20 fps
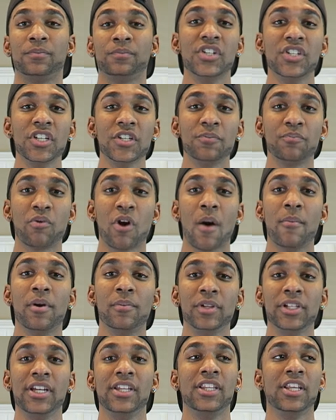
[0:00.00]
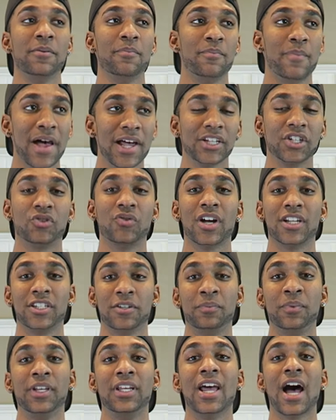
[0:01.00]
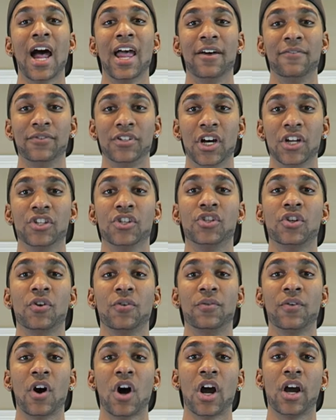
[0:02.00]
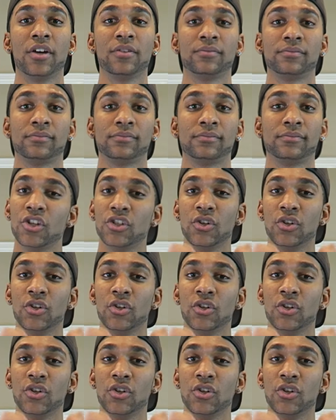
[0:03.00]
This is probably the best recipe I have done so far.